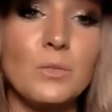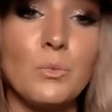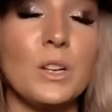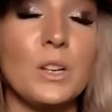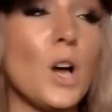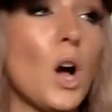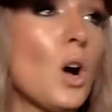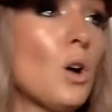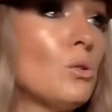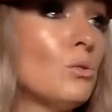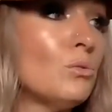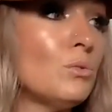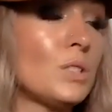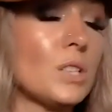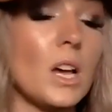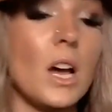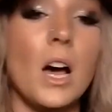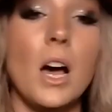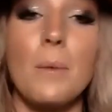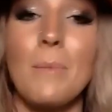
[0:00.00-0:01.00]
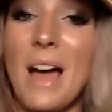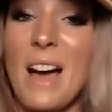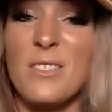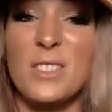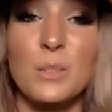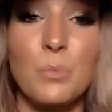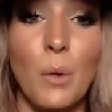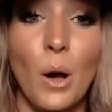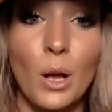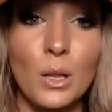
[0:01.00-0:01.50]
We don't have
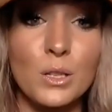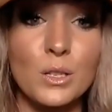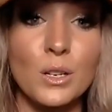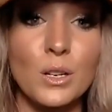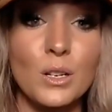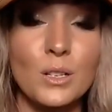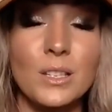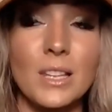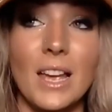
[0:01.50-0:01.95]
sponsors.